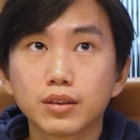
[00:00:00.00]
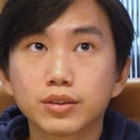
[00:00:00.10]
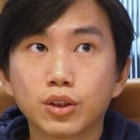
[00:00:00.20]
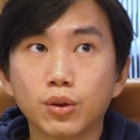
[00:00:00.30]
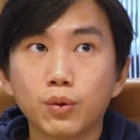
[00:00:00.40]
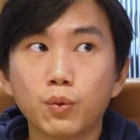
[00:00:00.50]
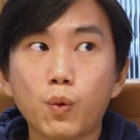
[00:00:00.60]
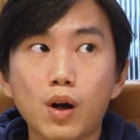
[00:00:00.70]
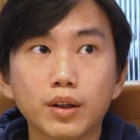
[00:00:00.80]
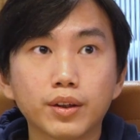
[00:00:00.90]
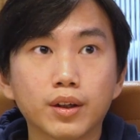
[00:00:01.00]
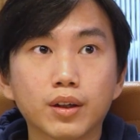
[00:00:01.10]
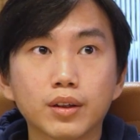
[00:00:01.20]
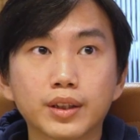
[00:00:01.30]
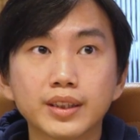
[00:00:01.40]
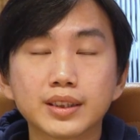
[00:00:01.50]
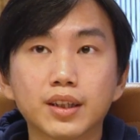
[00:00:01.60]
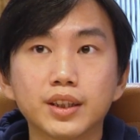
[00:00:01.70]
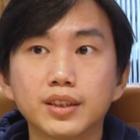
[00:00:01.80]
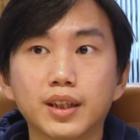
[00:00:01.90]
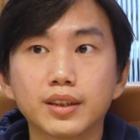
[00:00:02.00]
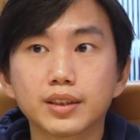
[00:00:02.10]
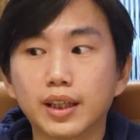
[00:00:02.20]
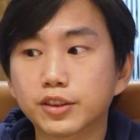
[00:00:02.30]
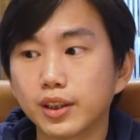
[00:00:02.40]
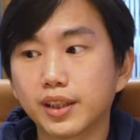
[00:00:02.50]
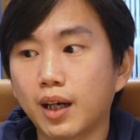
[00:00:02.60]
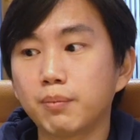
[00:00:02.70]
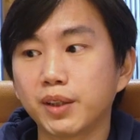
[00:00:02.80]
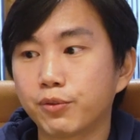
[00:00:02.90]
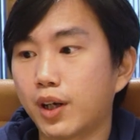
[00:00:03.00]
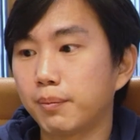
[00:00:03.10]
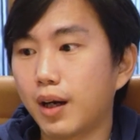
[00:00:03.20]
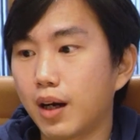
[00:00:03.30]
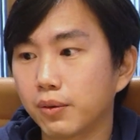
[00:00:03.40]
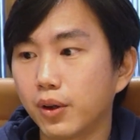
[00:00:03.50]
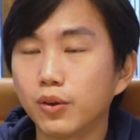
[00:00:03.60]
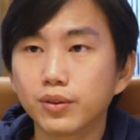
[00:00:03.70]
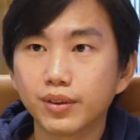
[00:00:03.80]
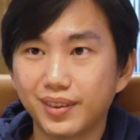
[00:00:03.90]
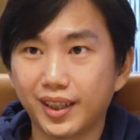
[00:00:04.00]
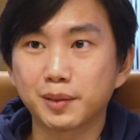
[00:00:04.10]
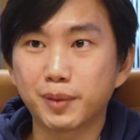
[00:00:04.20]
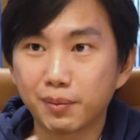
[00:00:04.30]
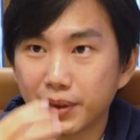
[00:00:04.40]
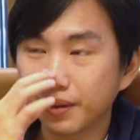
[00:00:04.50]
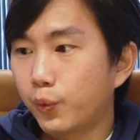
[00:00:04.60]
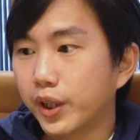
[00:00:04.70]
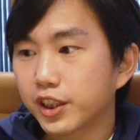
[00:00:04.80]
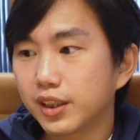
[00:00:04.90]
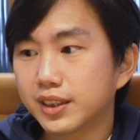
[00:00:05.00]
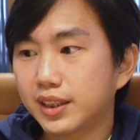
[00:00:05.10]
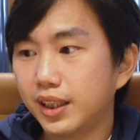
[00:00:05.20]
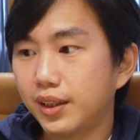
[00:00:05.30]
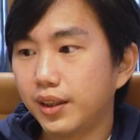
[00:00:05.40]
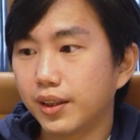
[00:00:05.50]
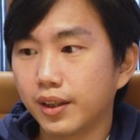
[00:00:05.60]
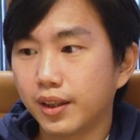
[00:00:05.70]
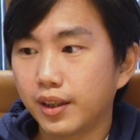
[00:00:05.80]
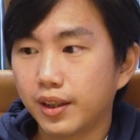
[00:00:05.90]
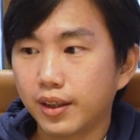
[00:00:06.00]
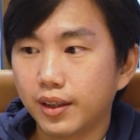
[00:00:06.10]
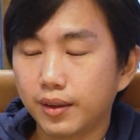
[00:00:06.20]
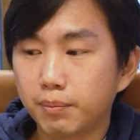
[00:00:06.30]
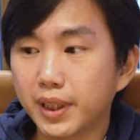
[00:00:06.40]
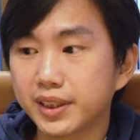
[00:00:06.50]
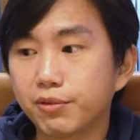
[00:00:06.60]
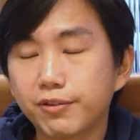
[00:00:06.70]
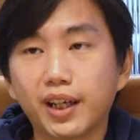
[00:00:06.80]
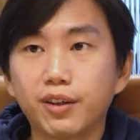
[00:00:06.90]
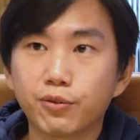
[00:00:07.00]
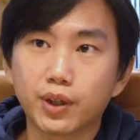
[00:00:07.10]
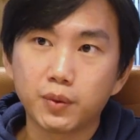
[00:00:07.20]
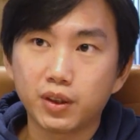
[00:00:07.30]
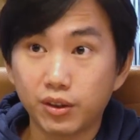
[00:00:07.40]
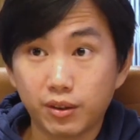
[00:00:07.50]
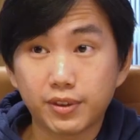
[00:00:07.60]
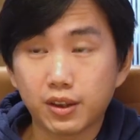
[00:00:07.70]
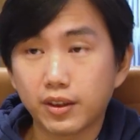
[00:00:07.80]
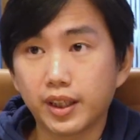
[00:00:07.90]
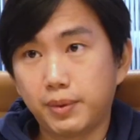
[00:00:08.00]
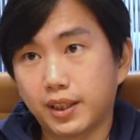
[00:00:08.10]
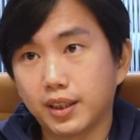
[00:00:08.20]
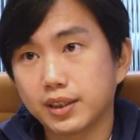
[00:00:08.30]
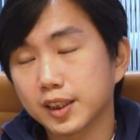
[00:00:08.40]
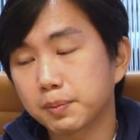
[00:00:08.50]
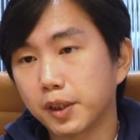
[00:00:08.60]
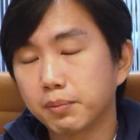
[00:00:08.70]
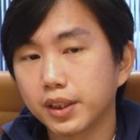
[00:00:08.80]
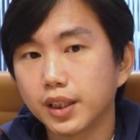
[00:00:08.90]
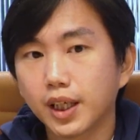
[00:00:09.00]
So one case study that actually coming from our own experiment, we actually see a massive gain from one of our A/B test experiment.